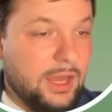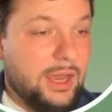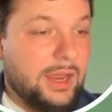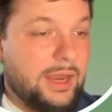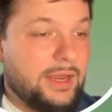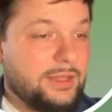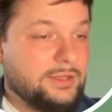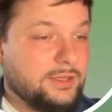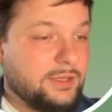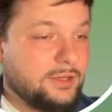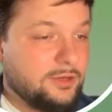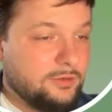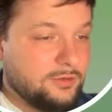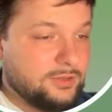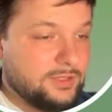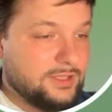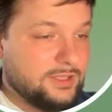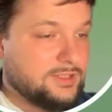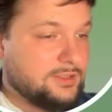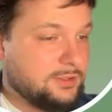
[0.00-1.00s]
In the
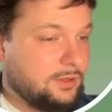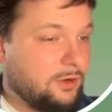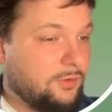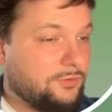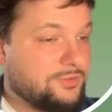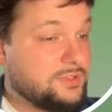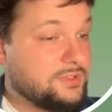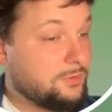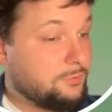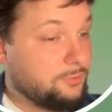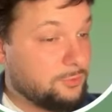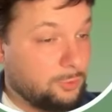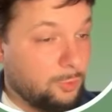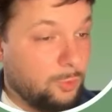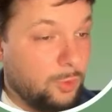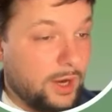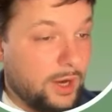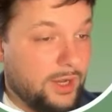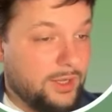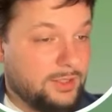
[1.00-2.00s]
context of
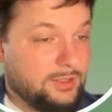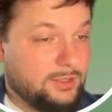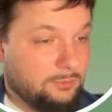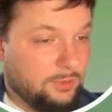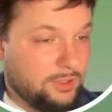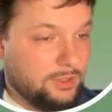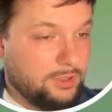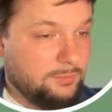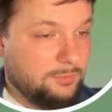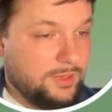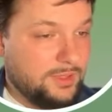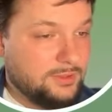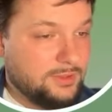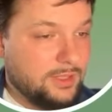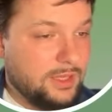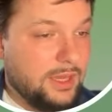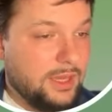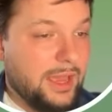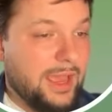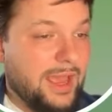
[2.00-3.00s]
software development,
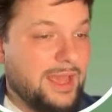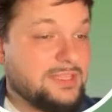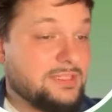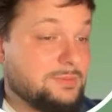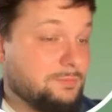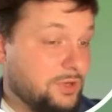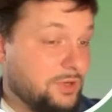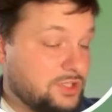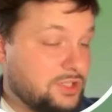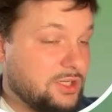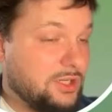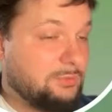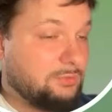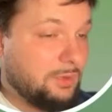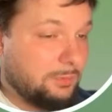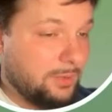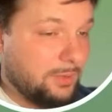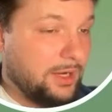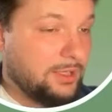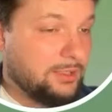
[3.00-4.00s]
especially
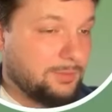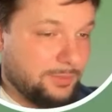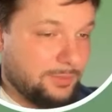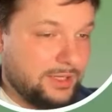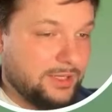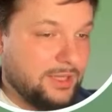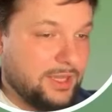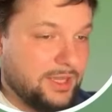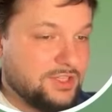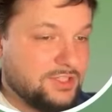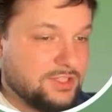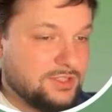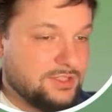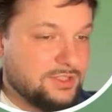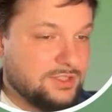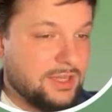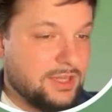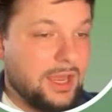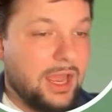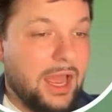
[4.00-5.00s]
mobile
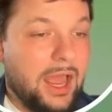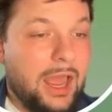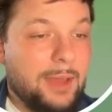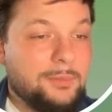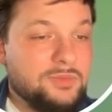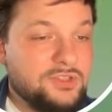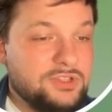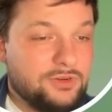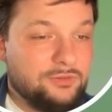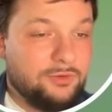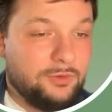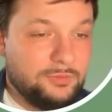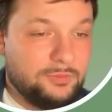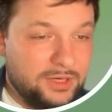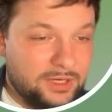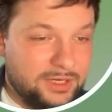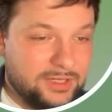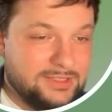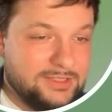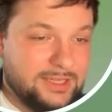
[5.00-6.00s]
applications,
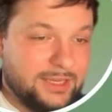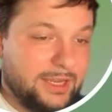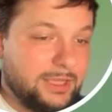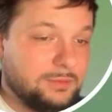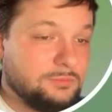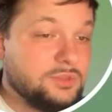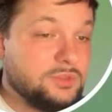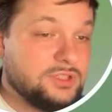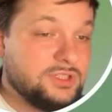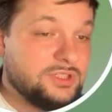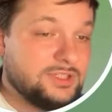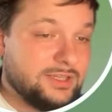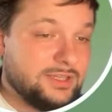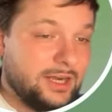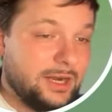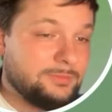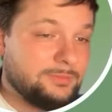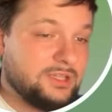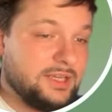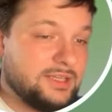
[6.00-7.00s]
observability can be
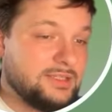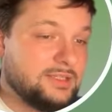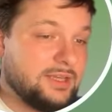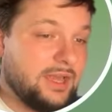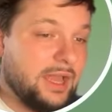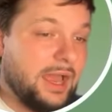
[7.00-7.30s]
described as